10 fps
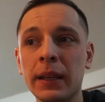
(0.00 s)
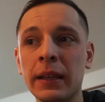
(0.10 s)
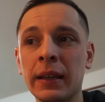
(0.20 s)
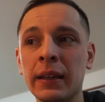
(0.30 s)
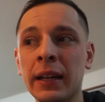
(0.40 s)

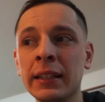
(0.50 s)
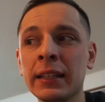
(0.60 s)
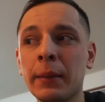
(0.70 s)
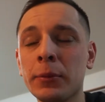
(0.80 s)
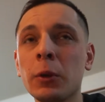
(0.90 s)
And I
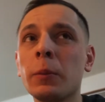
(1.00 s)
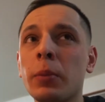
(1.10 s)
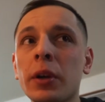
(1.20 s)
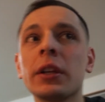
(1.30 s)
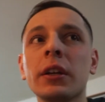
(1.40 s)
think I'm doing
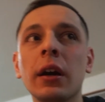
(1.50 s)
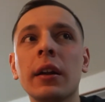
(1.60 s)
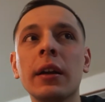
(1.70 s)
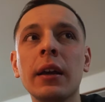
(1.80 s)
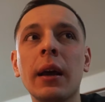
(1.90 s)
pretty
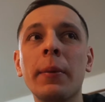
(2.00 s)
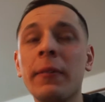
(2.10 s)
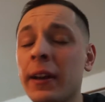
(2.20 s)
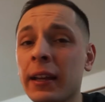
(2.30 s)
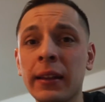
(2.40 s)
good. I've been
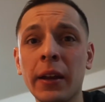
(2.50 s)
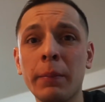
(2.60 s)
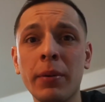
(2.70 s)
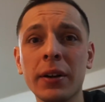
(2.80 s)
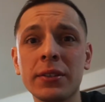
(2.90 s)
finding a lot
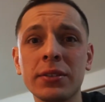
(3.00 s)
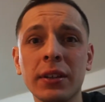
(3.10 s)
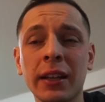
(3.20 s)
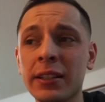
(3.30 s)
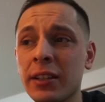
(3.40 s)
of books.
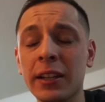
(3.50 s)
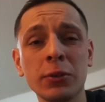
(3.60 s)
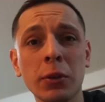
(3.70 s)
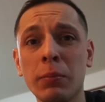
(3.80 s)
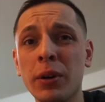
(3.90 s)
Like I said, I
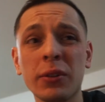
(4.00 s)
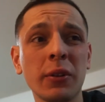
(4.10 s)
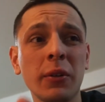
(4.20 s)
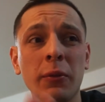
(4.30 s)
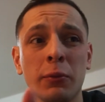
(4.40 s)
sold a book
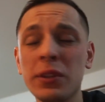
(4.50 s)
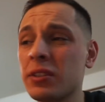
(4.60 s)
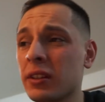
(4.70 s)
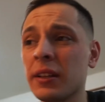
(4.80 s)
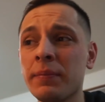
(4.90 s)

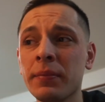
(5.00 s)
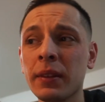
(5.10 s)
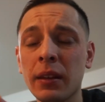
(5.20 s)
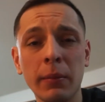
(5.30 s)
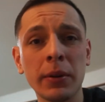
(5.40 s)
recently
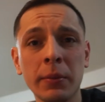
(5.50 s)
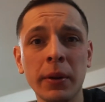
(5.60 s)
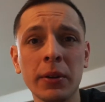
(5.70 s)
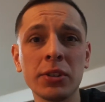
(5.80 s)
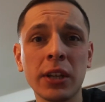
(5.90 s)
about the
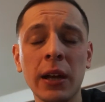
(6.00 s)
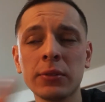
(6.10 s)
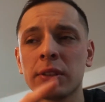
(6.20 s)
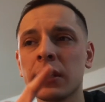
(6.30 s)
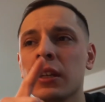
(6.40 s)
marriage to
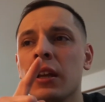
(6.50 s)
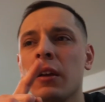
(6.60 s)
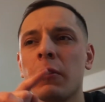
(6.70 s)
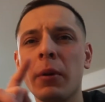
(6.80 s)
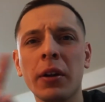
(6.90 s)
counseling,
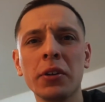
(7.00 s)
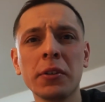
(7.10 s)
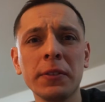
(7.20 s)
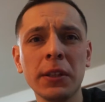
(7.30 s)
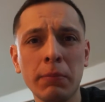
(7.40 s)
about
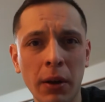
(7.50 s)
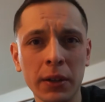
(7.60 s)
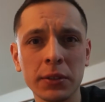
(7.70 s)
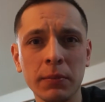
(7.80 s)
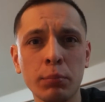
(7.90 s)

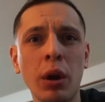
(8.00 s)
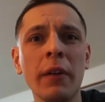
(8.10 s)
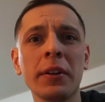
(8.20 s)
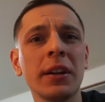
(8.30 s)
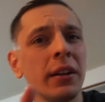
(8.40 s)
$150.
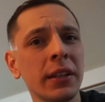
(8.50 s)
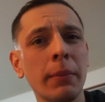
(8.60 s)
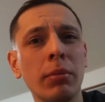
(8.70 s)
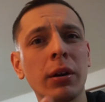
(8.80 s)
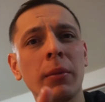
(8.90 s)
Profited on
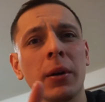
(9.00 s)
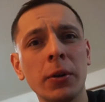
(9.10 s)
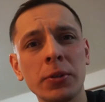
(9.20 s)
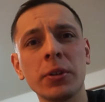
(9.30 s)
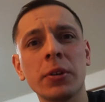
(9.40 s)
that book about
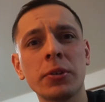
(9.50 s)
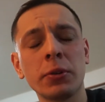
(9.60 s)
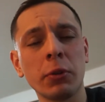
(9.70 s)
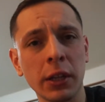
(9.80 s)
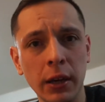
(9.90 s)
$100,
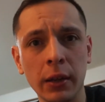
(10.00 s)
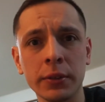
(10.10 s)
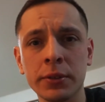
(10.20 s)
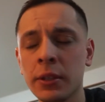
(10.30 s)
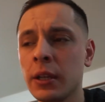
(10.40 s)

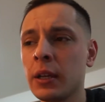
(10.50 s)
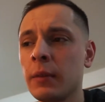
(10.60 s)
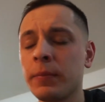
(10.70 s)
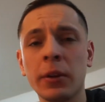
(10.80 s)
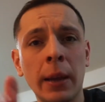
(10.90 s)
$120.
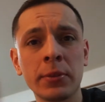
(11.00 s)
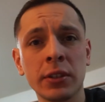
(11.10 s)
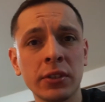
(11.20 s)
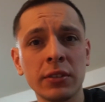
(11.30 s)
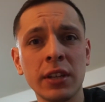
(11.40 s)

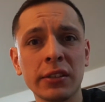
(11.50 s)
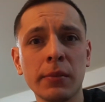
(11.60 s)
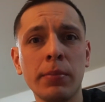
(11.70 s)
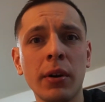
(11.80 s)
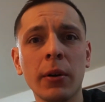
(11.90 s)
Amazon's gonna take
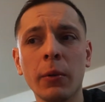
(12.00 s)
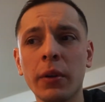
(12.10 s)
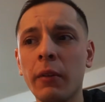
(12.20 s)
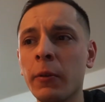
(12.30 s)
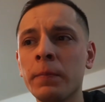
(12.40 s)
their part or
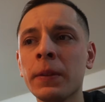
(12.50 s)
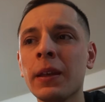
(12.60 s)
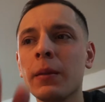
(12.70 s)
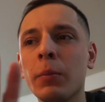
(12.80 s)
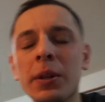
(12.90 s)
whatever.
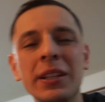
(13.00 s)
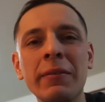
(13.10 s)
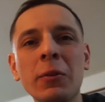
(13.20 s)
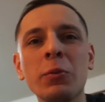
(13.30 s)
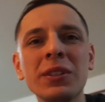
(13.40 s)
But
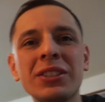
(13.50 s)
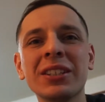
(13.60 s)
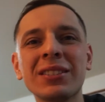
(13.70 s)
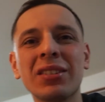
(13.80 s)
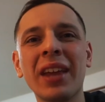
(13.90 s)
even with
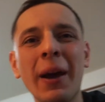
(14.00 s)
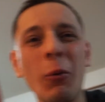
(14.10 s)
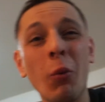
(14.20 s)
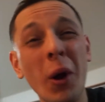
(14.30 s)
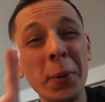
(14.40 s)
just
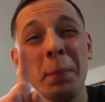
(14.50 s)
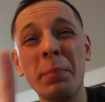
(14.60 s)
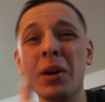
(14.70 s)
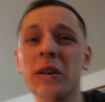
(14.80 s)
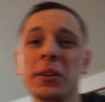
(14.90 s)
that one
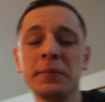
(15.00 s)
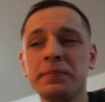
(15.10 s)
book,